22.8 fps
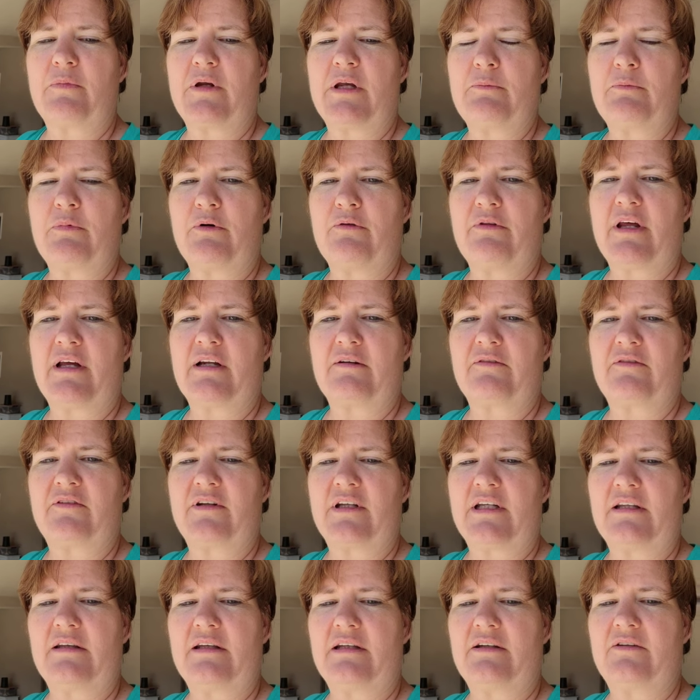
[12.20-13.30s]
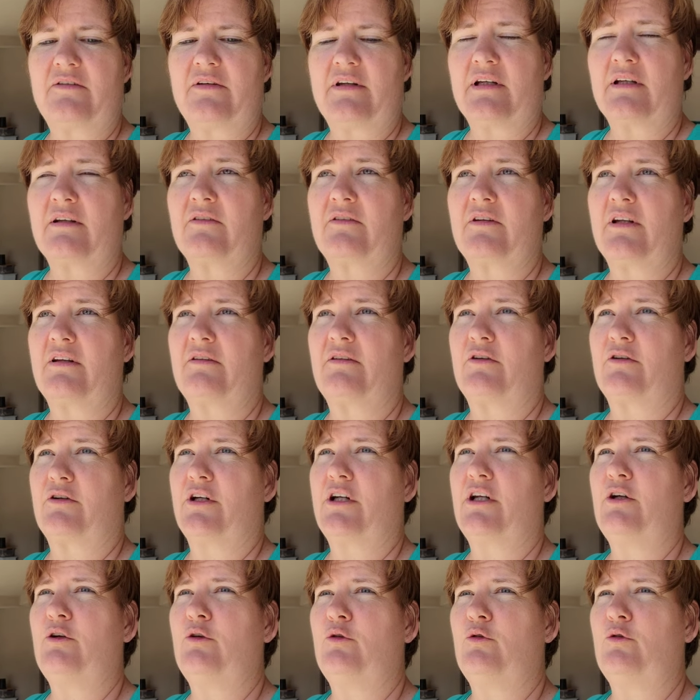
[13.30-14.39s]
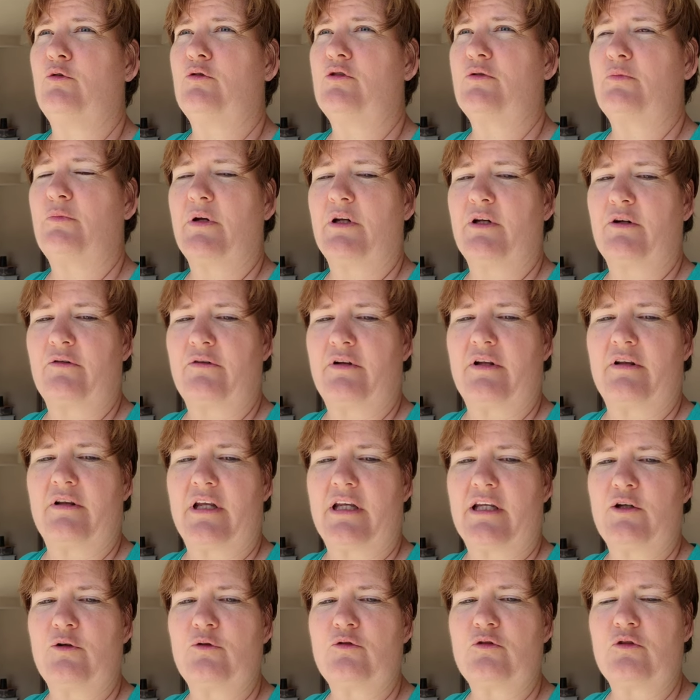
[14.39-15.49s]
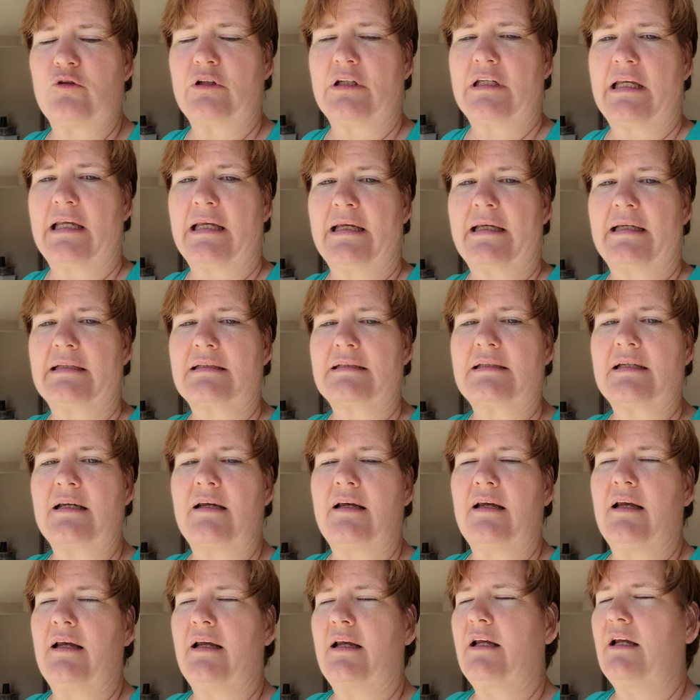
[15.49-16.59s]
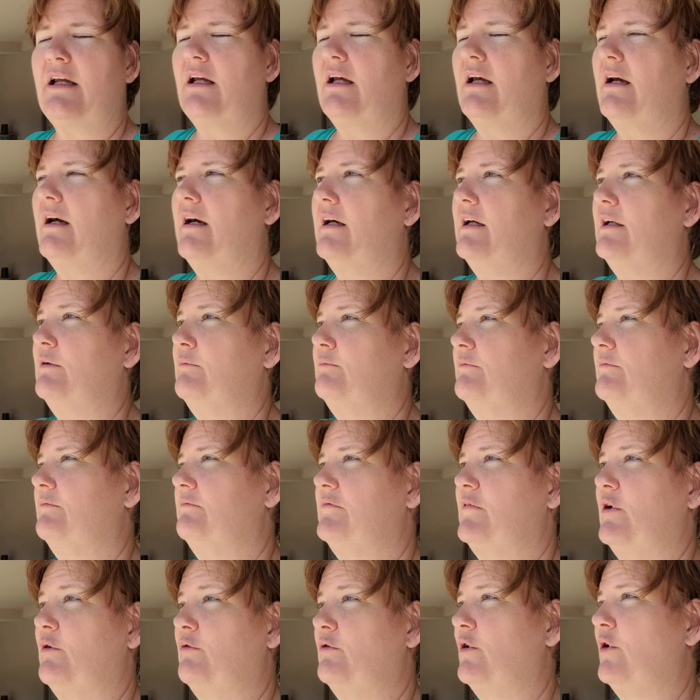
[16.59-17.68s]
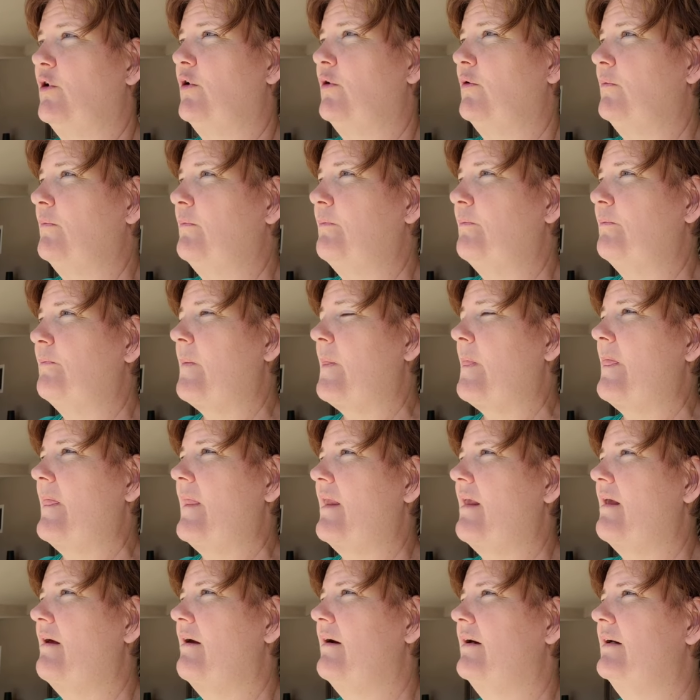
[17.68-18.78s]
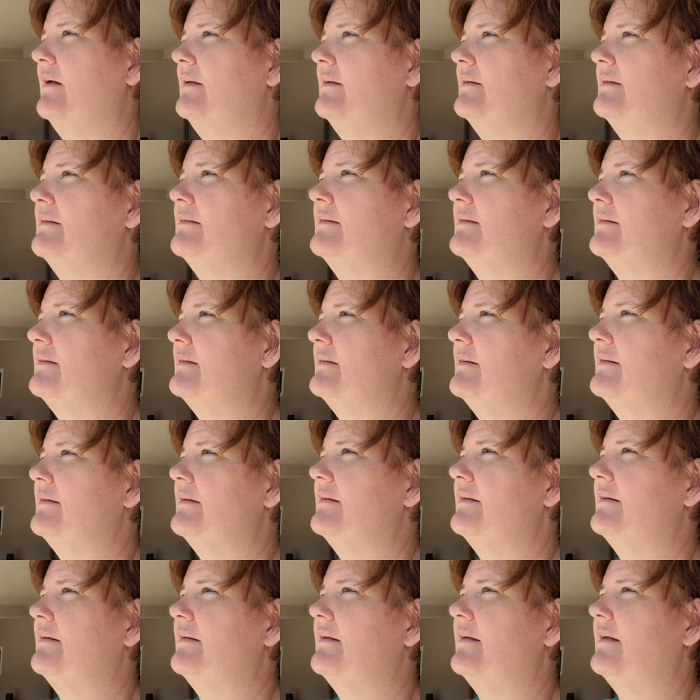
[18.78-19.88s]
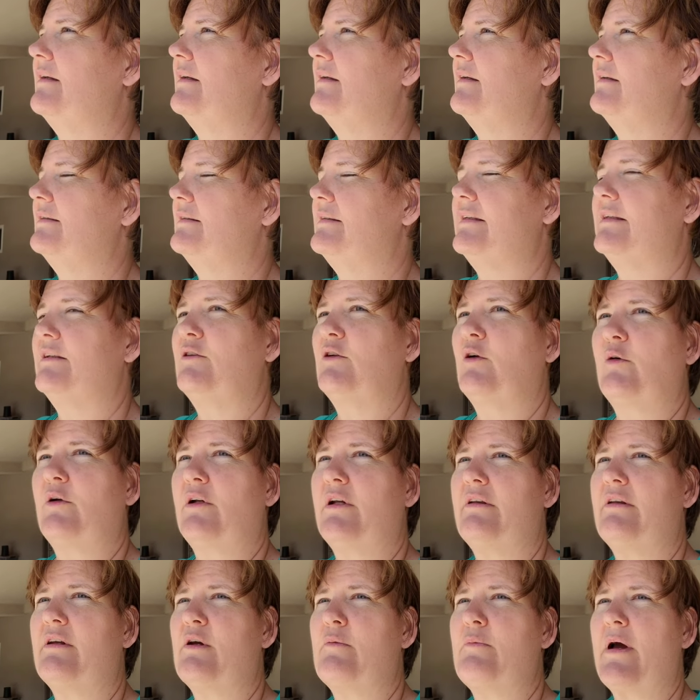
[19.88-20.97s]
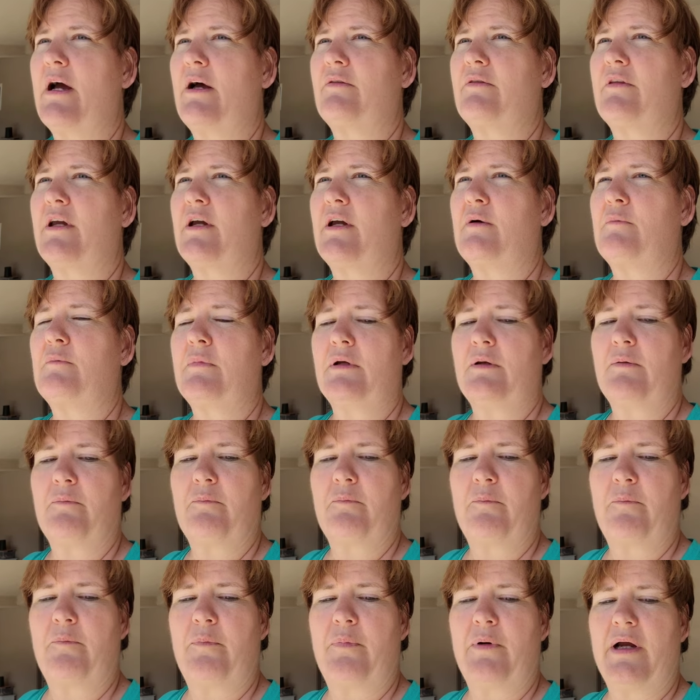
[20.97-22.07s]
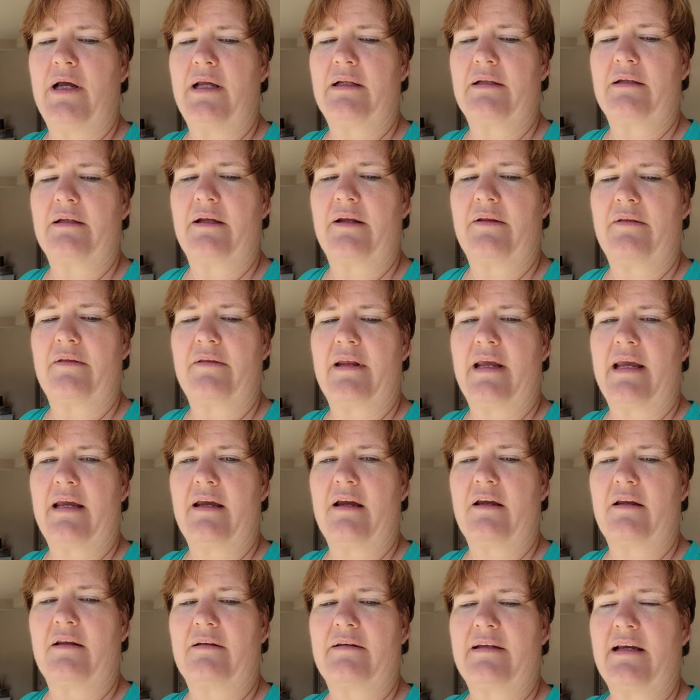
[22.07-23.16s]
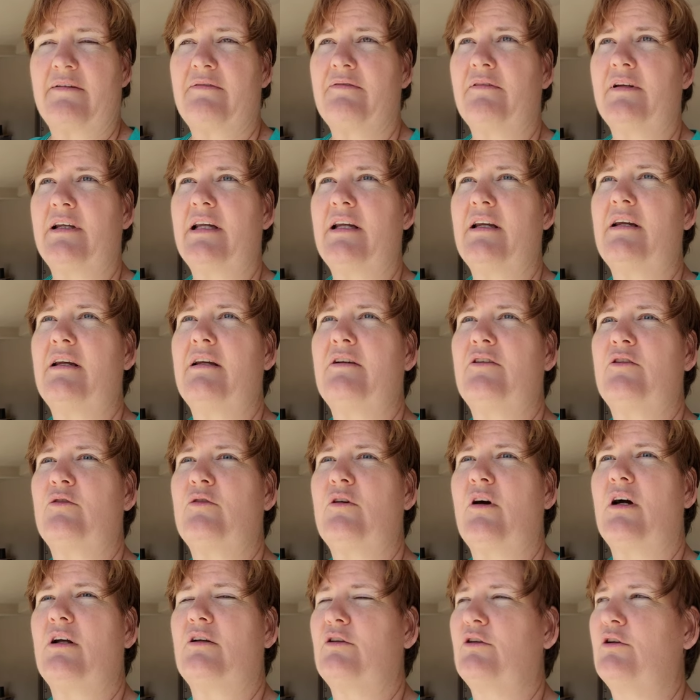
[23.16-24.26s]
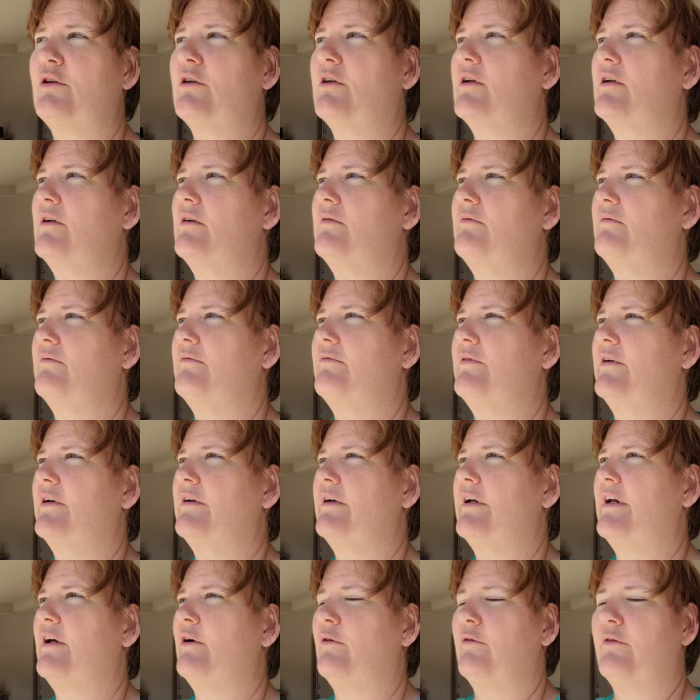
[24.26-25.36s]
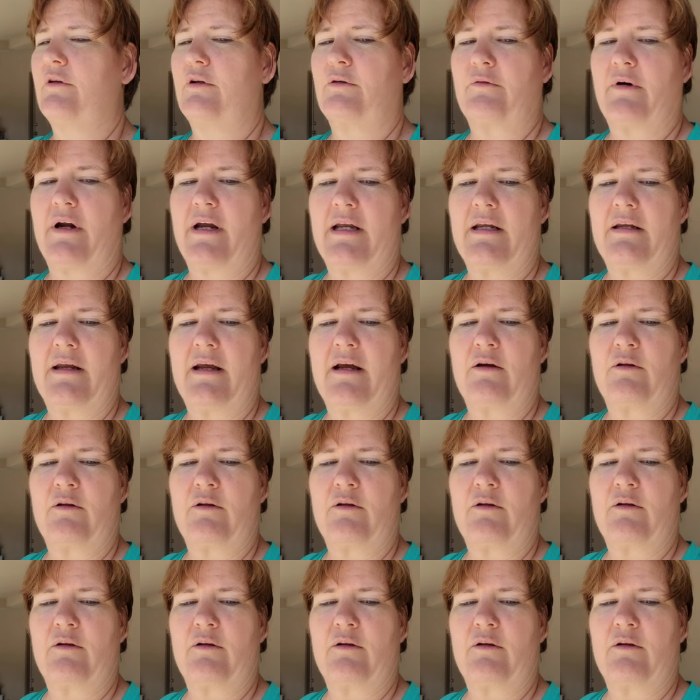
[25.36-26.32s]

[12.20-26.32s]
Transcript: People that have seen these things said they're huge, bigger than they usually get. Um, don't know, uh, didn't know anything about them, but they definitely do not look very healthy right now. Let me